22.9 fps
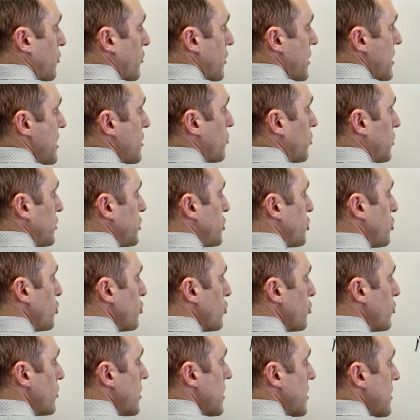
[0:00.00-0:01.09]
or equal
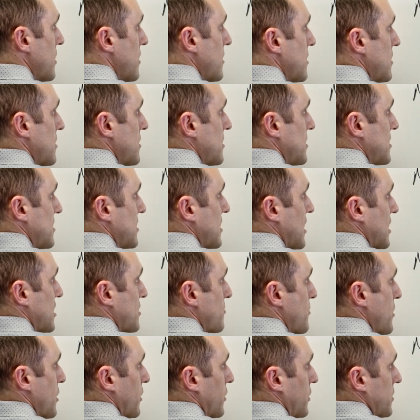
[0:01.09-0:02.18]
to 6
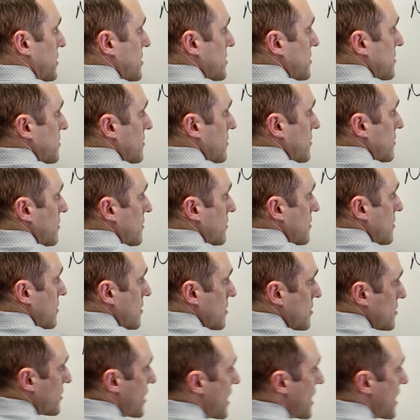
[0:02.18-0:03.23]
mils. So